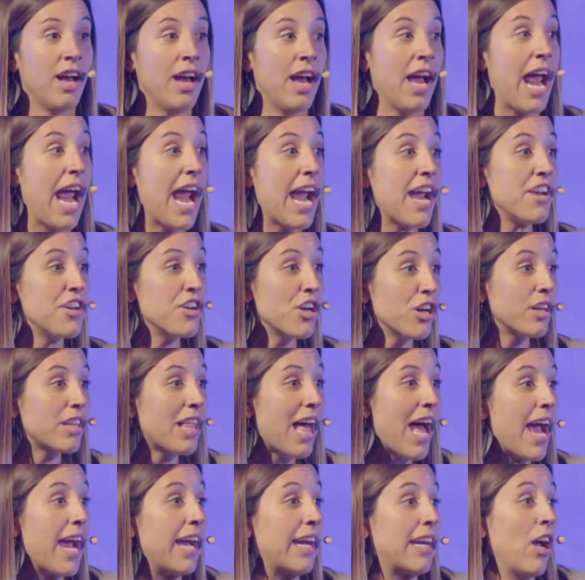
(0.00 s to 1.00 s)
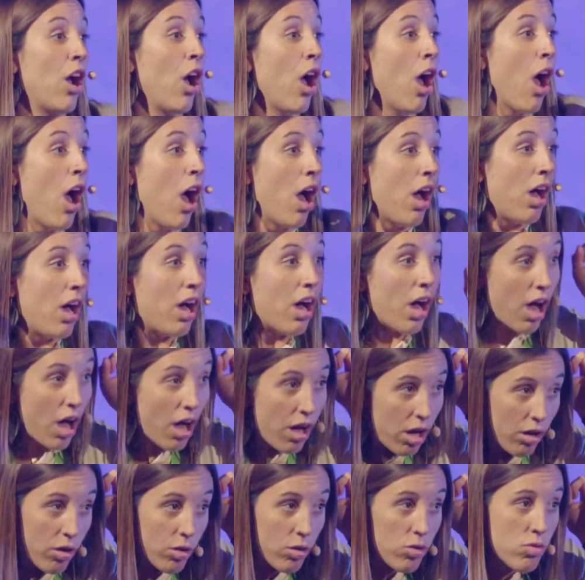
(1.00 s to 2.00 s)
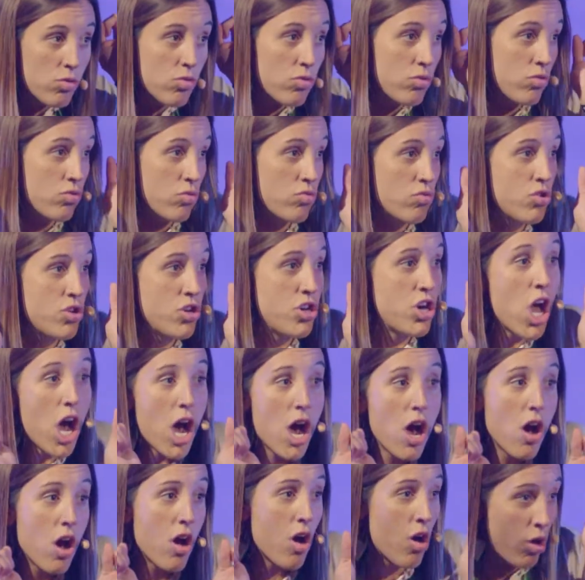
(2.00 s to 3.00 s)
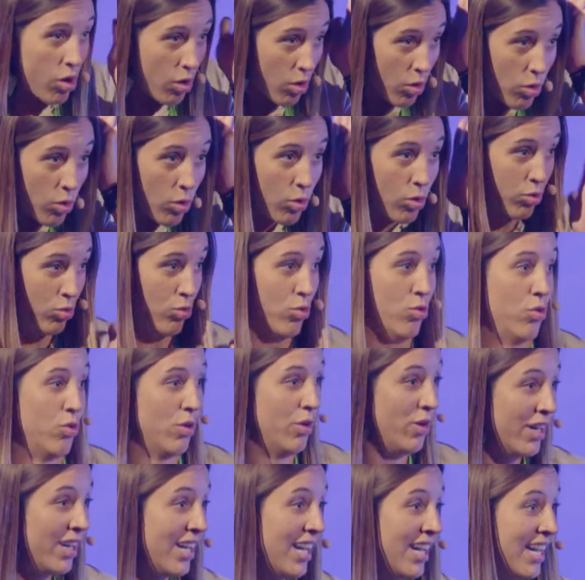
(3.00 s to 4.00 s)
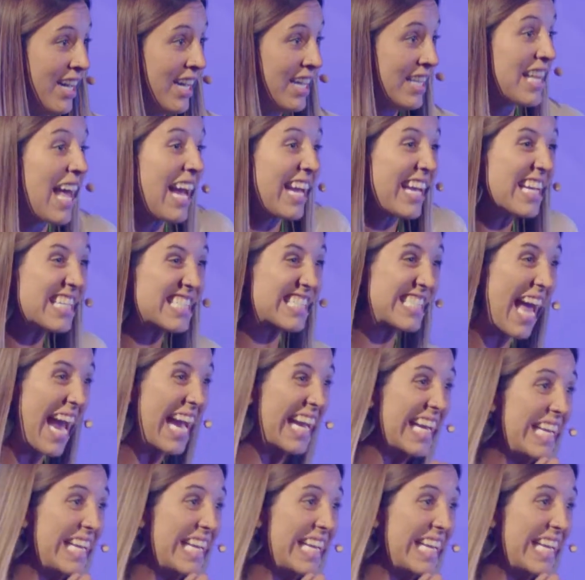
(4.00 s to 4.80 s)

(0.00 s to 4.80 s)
and you're like, oh no. Like it's like